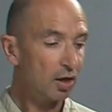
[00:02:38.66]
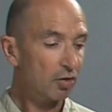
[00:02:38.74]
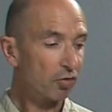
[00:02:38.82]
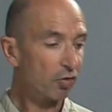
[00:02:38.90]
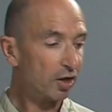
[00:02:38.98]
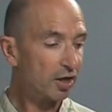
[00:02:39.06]

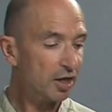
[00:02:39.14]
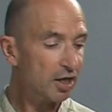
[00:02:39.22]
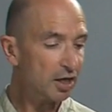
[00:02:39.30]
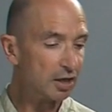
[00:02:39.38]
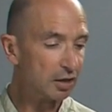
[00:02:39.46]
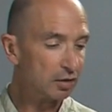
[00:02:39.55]
So the
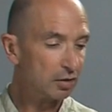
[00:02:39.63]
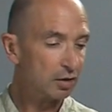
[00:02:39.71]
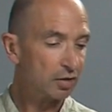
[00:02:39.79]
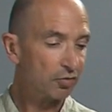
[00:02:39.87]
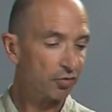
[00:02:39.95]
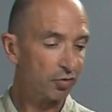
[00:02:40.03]
key
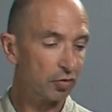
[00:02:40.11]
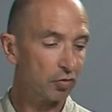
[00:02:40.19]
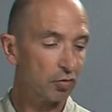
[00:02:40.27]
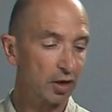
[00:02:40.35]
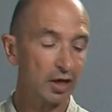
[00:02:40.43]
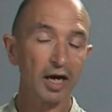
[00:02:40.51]

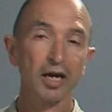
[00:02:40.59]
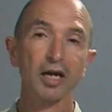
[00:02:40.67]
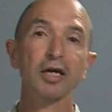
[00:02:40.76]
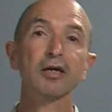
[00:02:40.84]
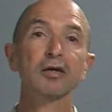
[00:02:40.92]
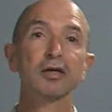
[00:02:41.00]
to
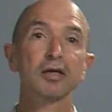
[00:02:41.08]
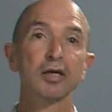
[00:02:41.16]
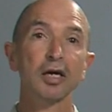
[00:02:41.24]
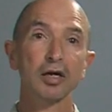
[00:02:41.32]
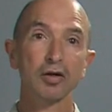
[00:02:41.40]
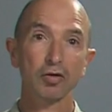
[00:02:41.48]
getting
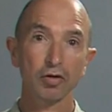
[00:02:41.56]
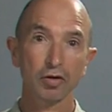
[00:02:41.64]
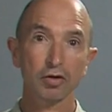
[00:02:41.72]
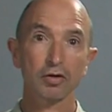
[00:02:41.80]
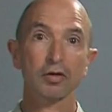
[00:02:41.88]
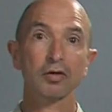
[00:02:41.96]
a
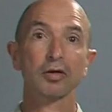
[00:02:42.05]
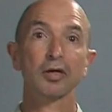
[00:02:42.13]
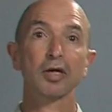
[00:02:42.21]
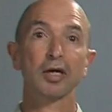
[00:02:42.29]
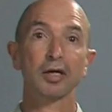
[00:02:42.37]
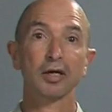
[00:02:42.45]
good
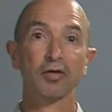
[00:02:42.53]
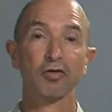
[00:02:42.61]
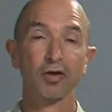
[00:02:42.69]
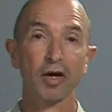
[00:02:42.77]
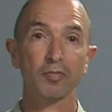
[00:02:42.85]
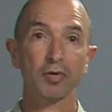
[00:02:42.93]

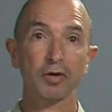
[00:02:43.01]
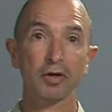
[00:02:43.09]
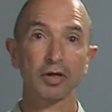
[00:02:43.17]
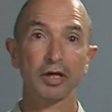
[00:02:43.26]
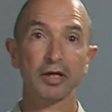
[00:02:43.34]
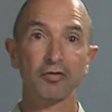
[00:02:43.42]

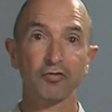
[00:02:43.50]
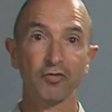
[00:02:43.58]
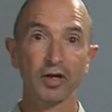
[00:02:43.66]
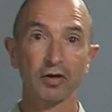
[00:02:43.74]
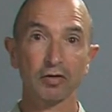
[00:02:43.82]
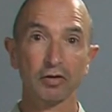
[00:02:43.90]
sample in the
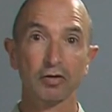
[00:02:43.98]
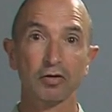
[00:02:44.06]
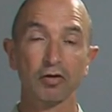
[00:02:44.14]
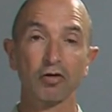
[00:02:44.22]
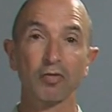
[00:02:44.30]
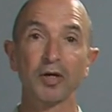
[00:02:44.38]
field
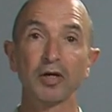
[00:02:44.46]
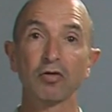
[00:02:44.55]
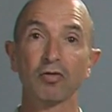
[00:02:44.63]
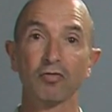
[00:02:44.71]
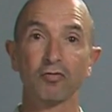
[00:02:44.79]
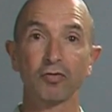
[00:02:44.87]
that's to be
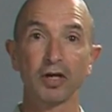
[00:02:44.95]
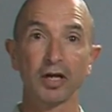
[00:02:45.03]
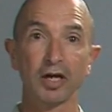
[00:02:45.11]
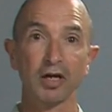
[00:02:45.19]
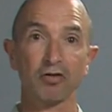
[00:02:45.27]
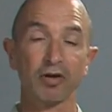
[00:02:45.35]
used for
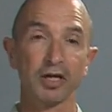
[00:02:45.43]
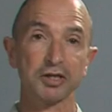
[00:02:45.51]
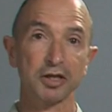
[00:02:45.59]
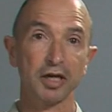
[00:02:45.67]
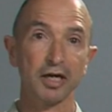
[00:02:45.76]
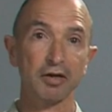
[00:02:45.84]
DNA
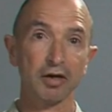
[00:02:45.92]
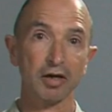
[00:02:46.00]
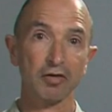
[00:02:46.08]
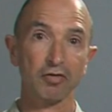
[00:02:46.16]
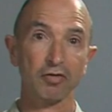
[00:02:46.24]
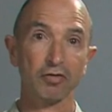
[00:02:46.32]
extraction later
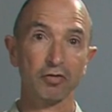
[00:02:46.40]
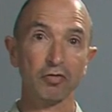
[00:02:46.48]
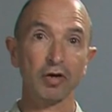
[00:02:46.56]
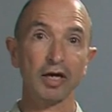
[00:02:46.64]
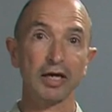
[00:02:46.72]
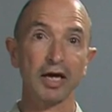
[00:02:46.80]
is
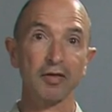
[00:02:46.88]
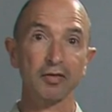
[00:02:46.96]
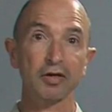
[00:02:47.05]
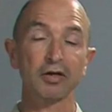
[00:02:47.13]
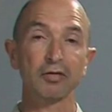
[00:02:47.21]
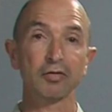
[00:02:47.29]
to get
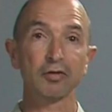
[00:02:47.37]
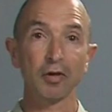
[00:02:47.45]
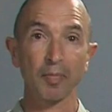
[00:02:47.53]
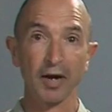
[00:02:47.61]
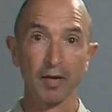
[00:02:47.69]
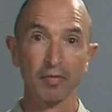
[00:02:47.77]
the
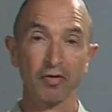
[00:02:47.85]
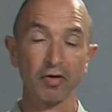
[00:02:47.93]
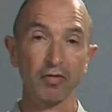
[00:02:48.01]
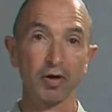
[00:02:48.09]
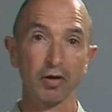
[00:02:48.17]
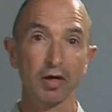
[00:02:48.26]
plant
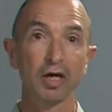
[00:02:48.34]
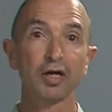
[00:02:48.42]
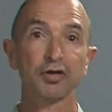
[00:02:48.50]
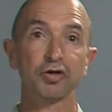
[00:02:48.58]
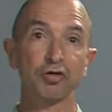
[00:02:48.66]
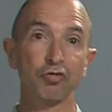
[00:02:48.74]
material
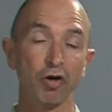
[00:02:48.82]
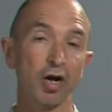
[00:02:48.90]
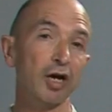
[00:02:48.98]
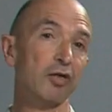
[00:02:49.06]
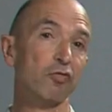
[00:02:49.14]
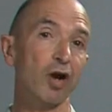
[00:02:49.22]
to
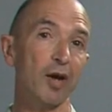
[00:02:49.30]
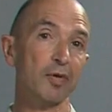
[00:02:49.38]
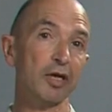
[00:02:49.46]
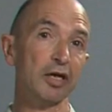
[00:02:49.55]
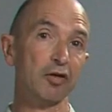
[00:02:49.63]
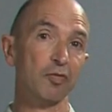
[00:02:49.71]
dry as
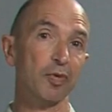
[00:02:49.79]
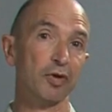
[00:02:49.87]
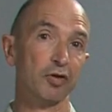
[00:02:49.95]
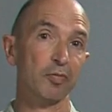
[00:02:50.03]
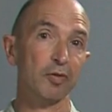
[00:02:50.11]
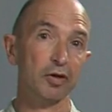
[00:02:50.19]
rapidly as
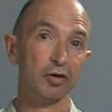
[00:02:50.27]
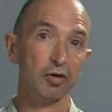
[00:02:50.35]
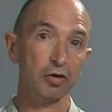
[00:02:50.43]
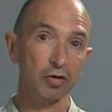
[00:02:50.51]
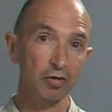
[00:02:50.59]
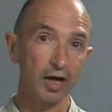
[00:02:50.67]
possible. And to
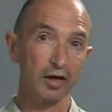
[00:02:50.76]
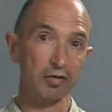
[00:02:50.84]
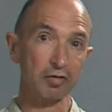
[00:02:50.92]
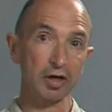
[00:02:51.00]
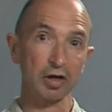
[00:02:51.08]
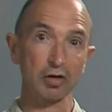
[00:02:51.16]
do that,
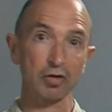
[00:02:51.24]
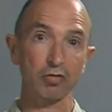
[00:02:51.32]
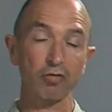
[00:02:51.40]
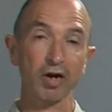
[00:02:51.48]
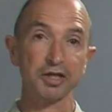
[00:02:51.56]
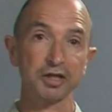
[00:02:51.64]
you need a
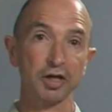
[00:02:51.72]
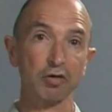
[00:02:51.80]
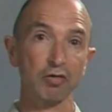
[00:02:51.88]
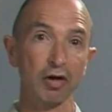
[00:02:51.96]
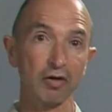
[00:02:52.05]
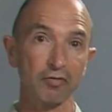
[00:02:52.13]
good
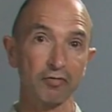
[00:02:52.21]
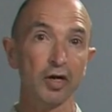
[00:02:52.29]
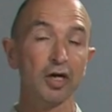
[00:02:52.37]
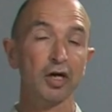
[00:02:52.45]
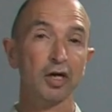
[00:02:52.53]
ratio of